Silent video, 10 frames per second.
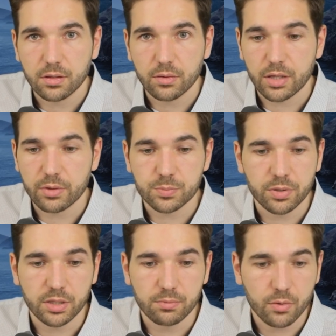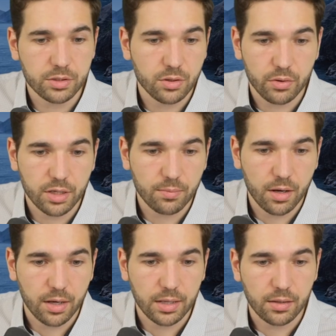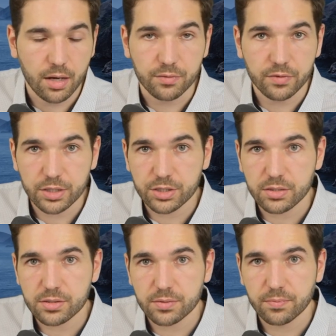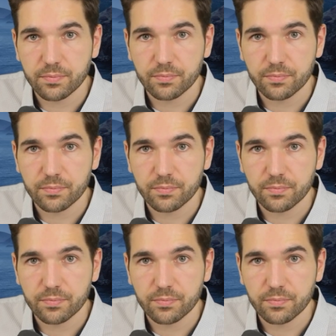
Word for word: whether it's putting a moratorium on, on evictions,